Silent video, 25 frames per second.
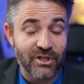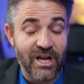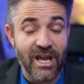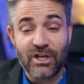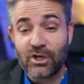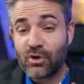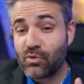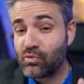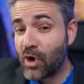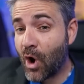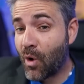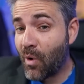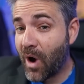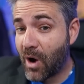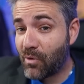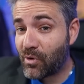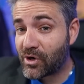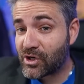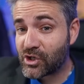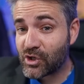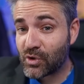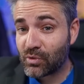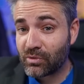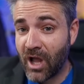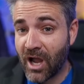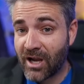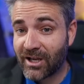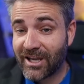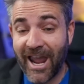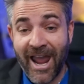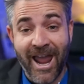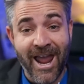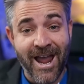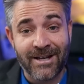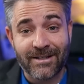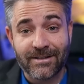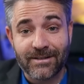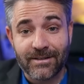you know I wish you luck.
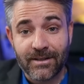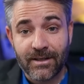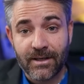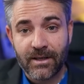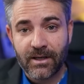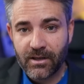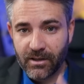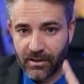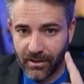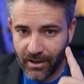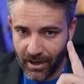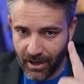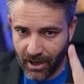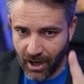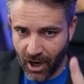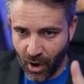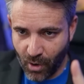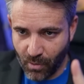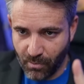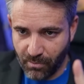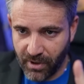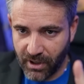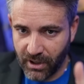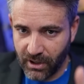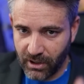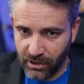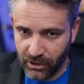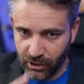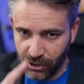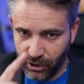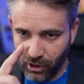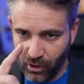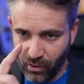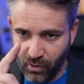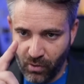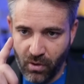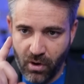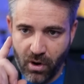And I hope
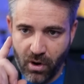you